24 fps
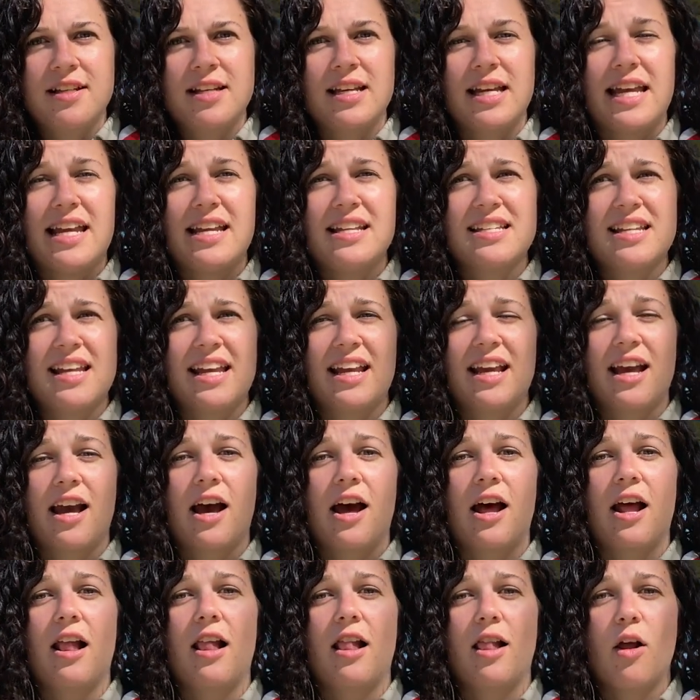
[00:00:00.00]
eating
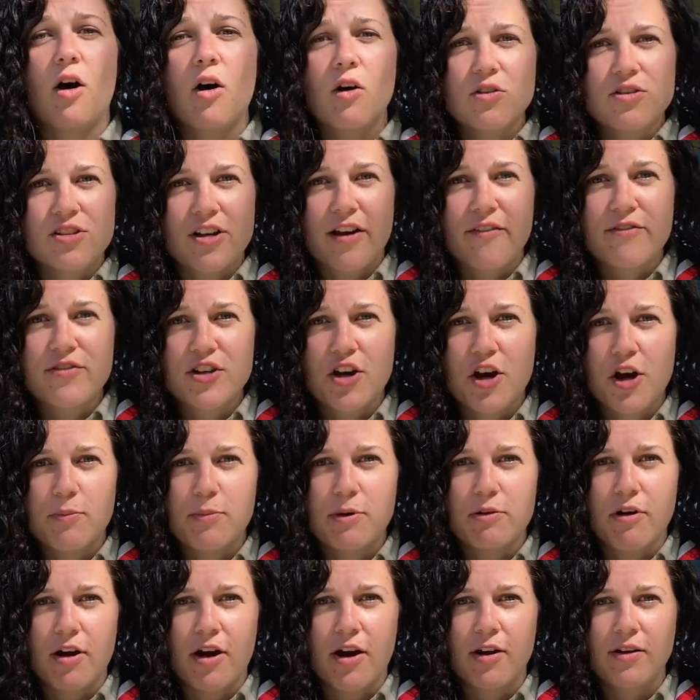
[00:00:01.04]
a lot of
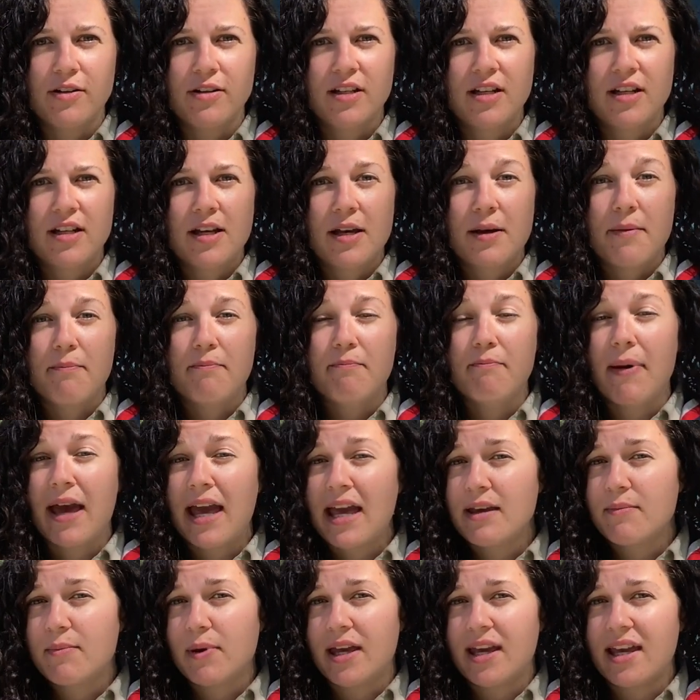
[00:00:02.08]
Toblerone,
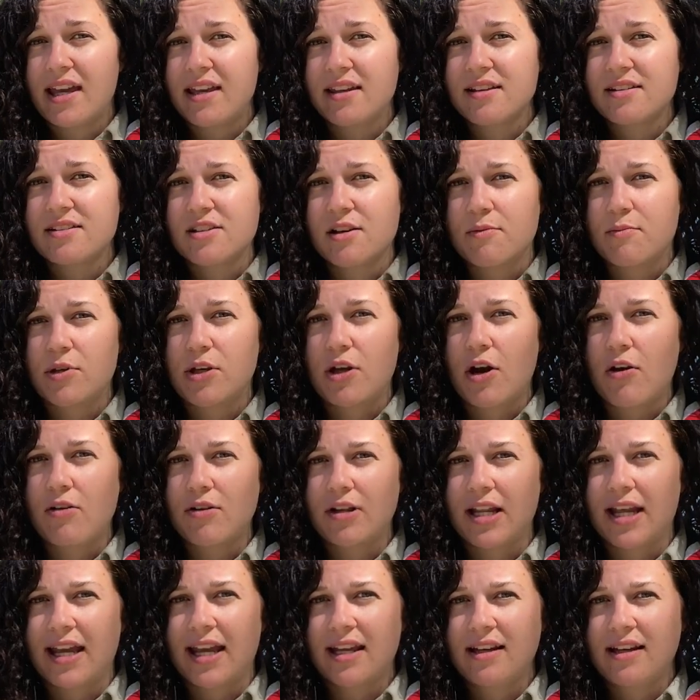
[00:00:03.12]
maybe some yodeling.